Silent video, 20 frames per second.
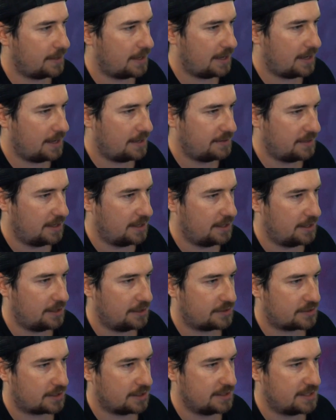and then
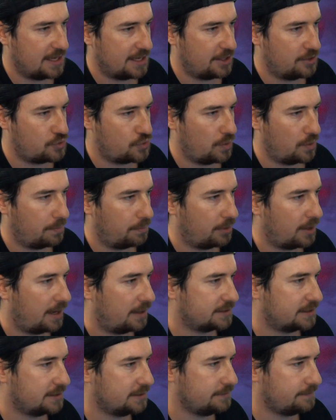it's going to take you to a
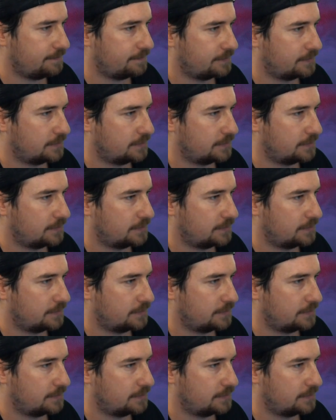browser.